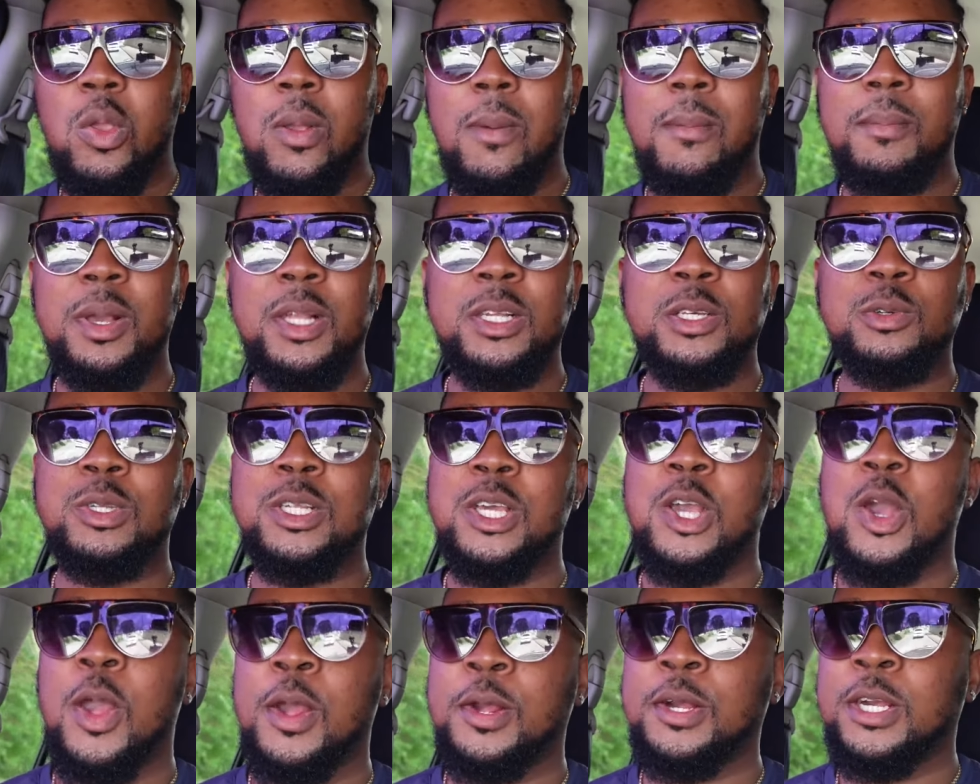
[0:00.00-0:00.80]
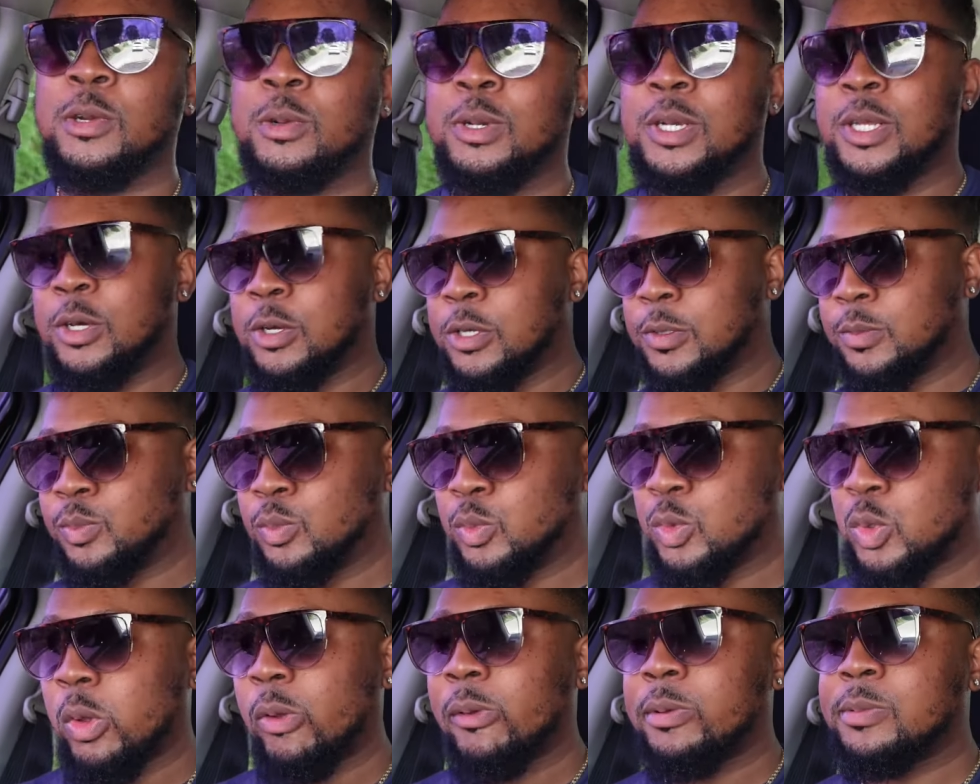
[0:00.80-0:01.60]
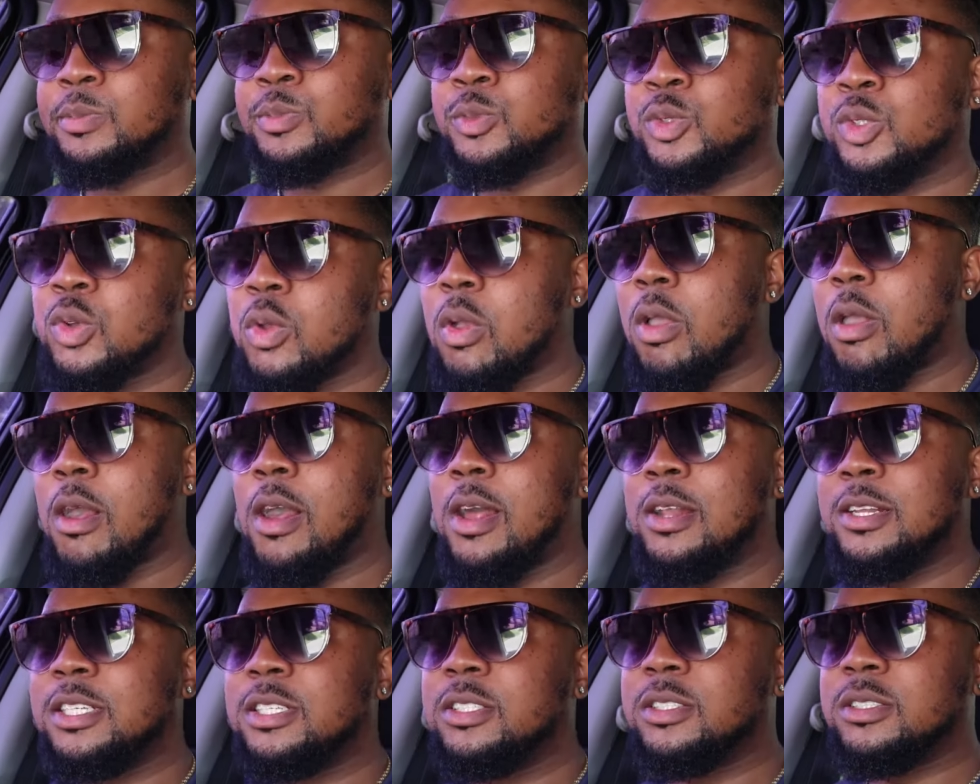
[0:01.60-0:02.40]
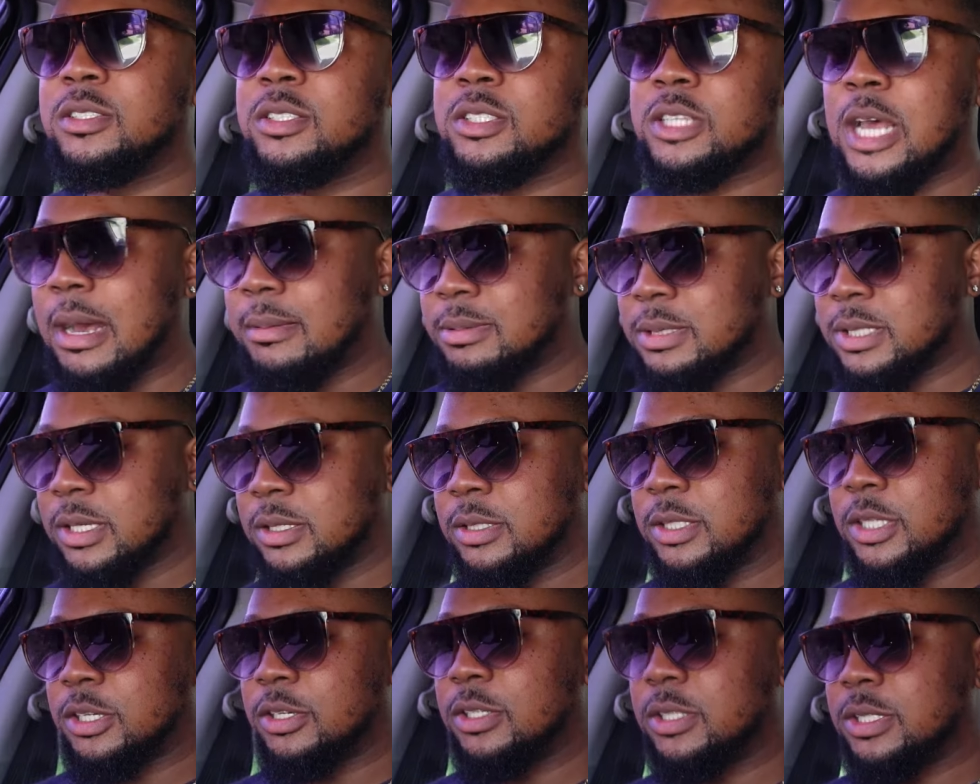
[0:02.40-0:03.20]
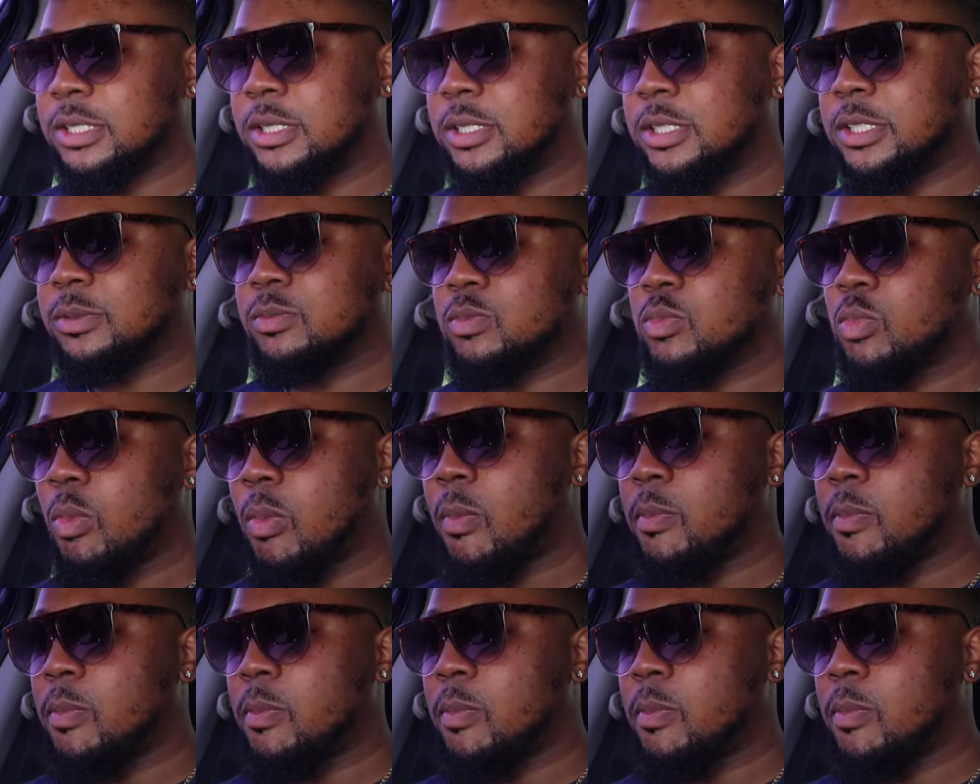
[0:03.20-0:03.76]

Mainly when I on the highway though, all these stops and turns and things.